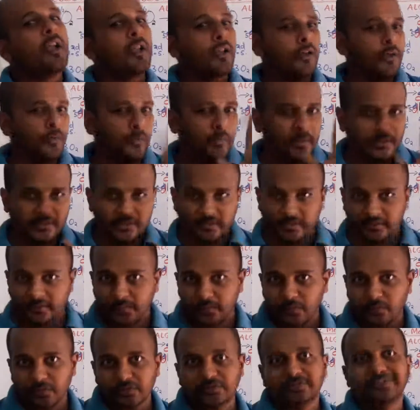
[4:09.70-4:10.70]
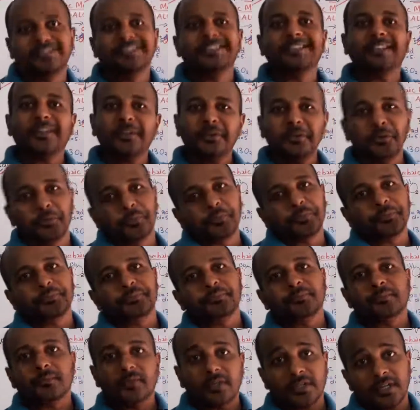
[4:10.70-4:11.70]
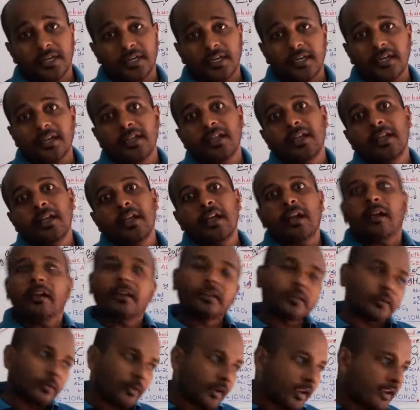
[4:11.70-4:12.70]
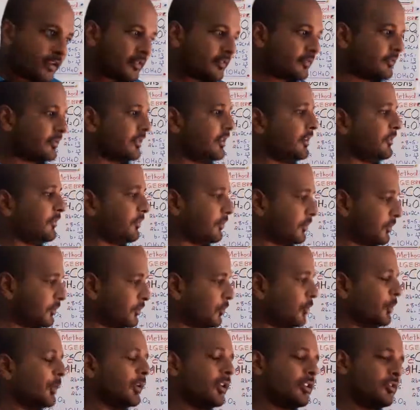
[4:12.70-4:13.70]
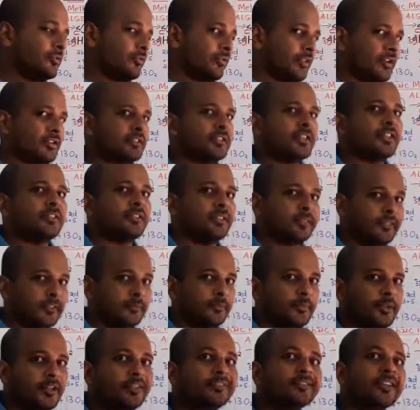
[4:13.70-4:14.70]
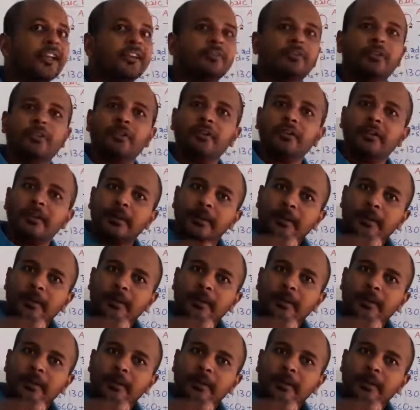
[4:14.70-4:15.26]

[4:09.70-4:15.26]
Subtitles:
You must post in the group. Okay, otherwise if too many students are telling me, I will